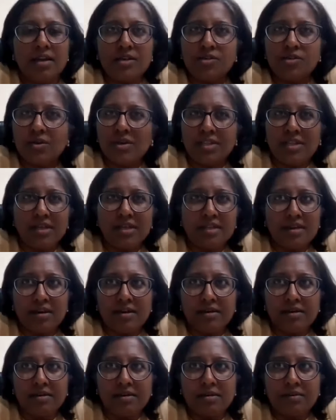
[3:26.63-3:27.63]
So I think
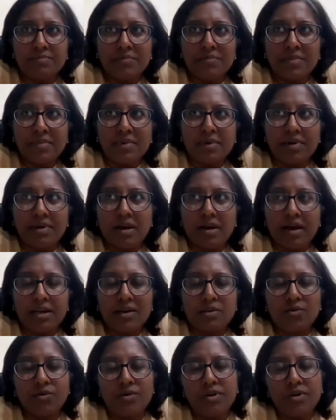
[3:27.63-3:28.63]

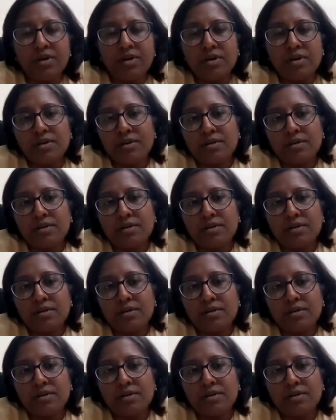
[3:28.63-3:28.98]
I could